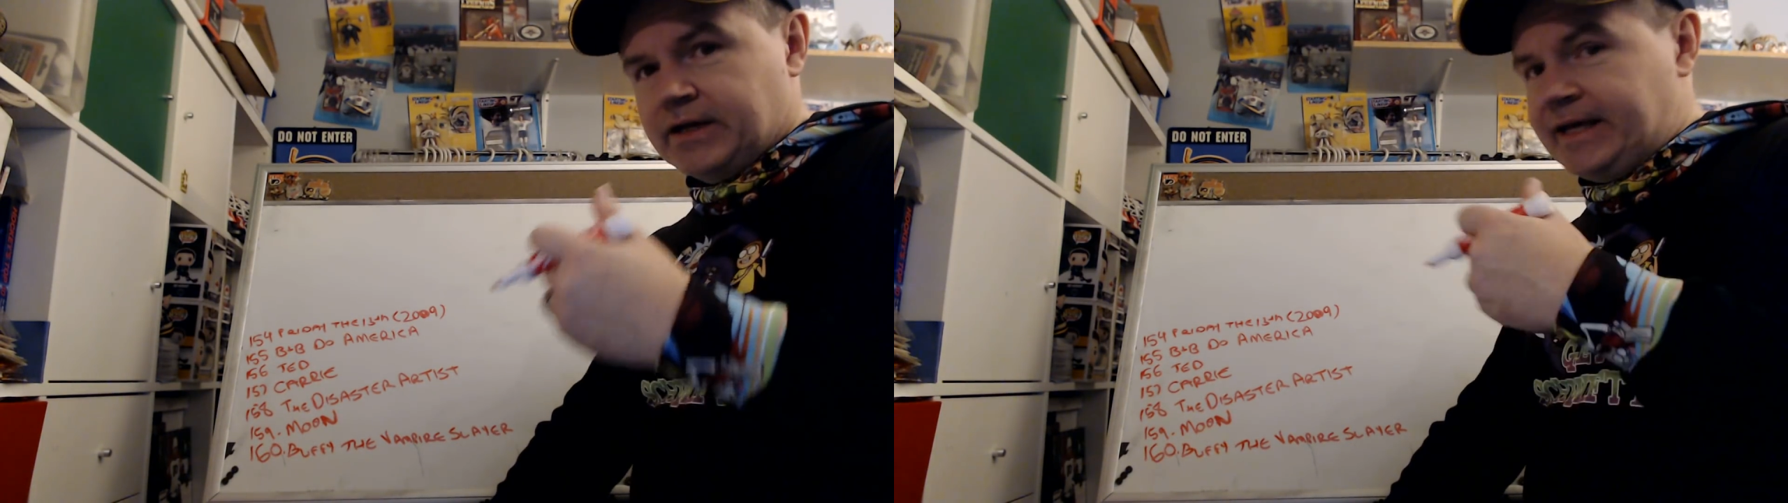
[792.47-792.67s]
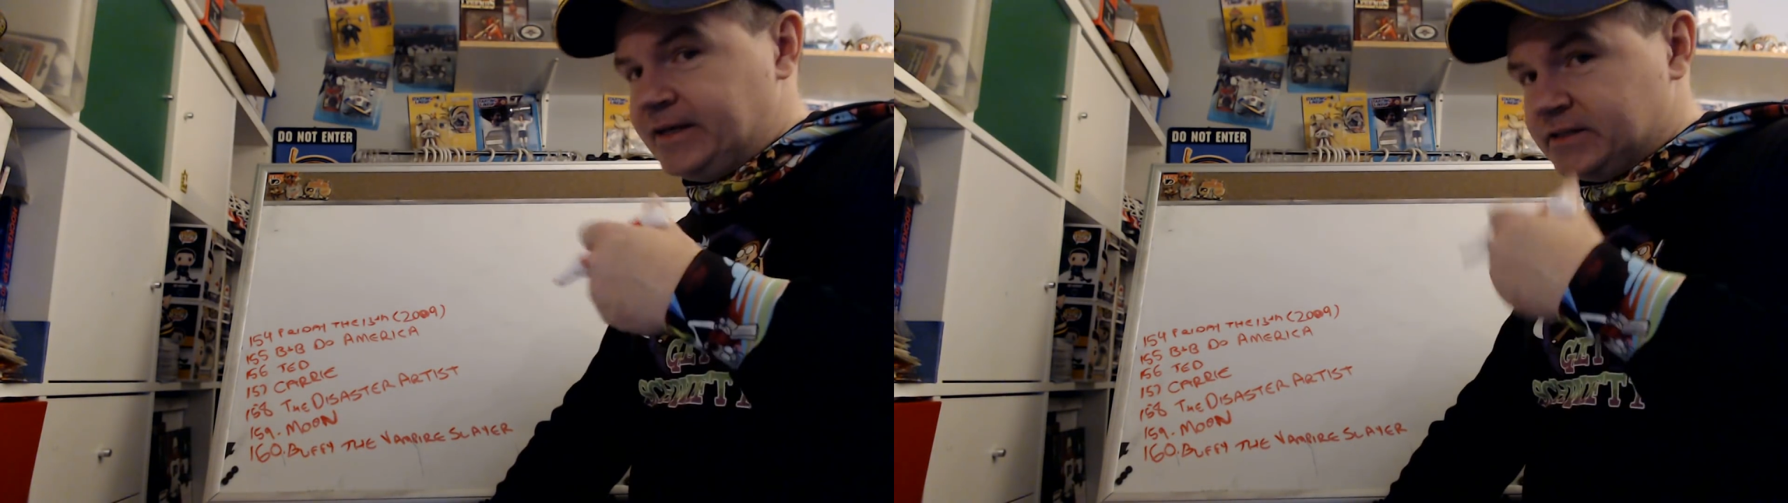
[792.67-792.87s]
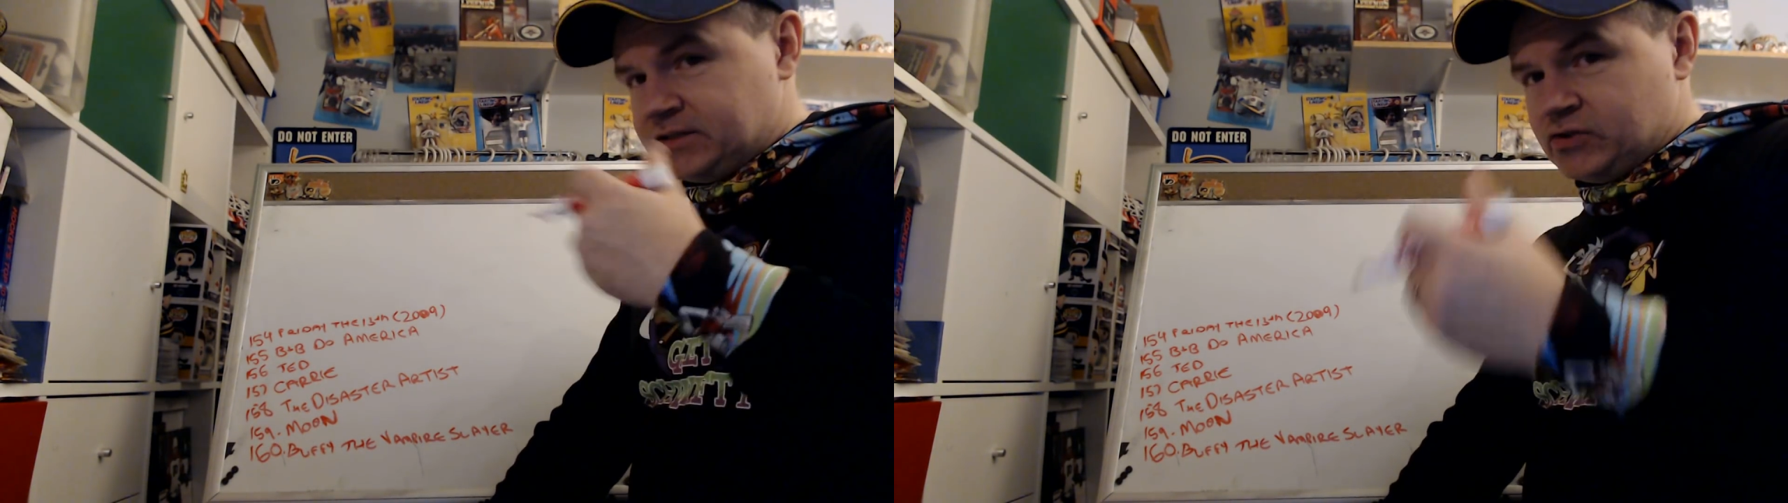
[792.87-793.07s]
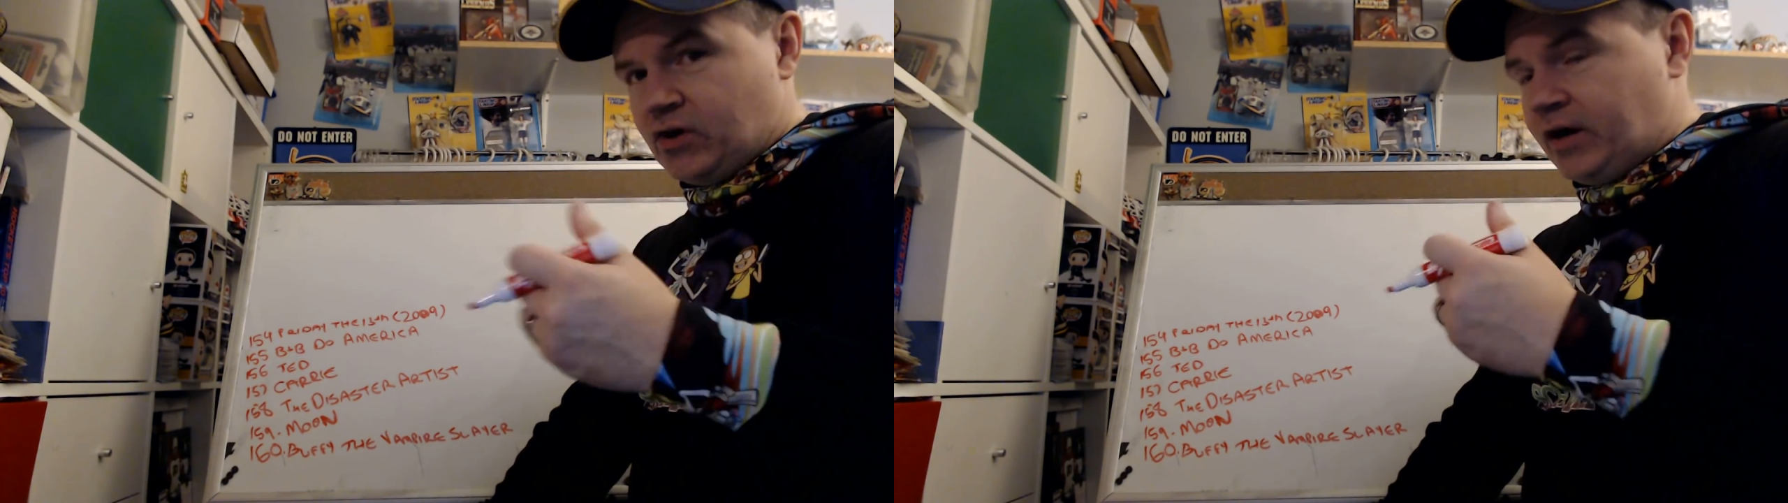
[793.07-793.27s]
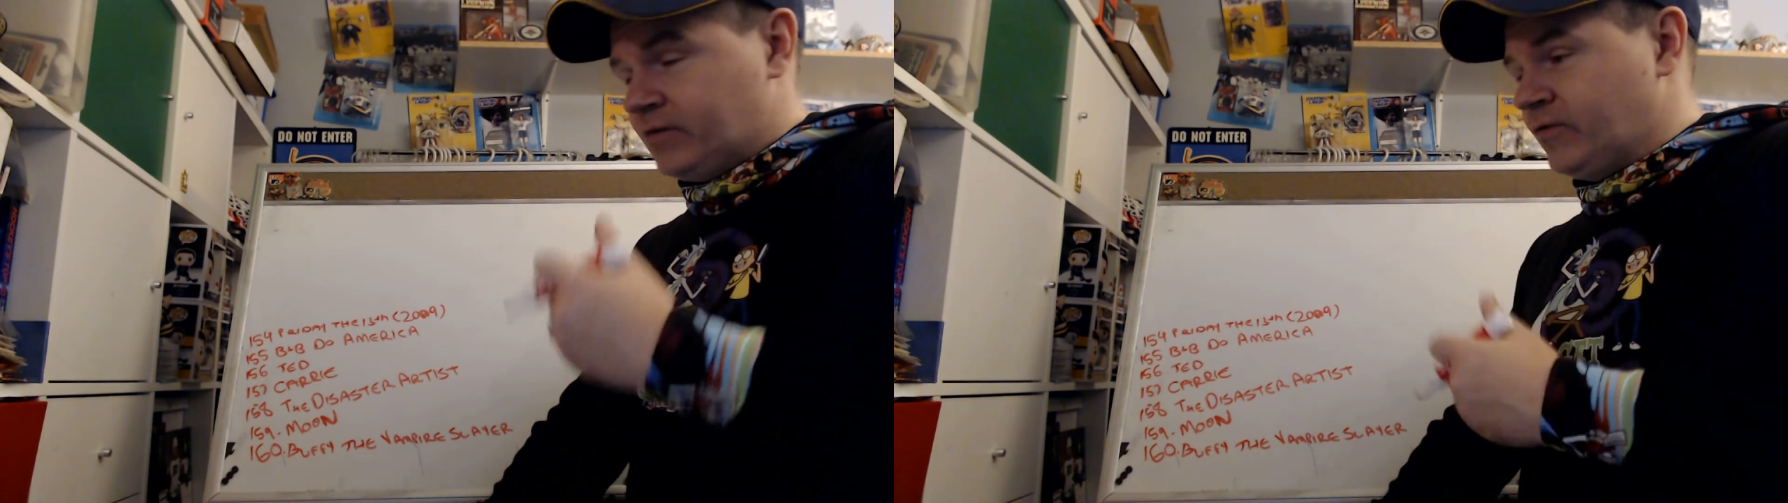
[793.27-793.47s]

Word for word: He doesn't talk.